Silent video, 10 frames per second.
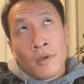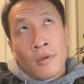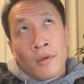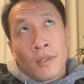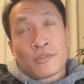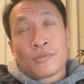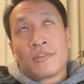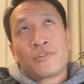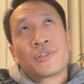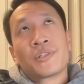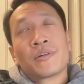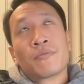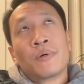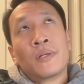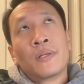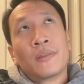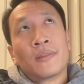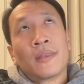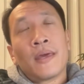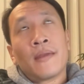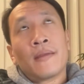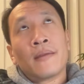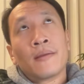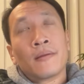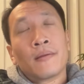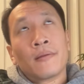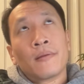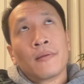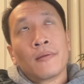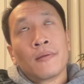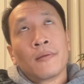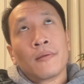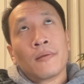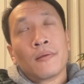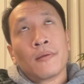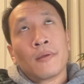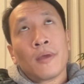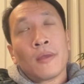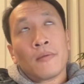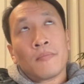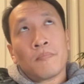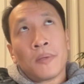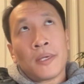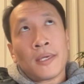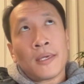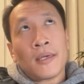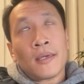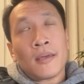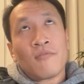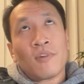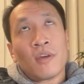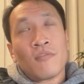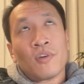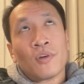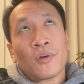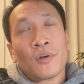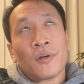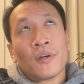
That's really interesting. Wouldn't then it be if your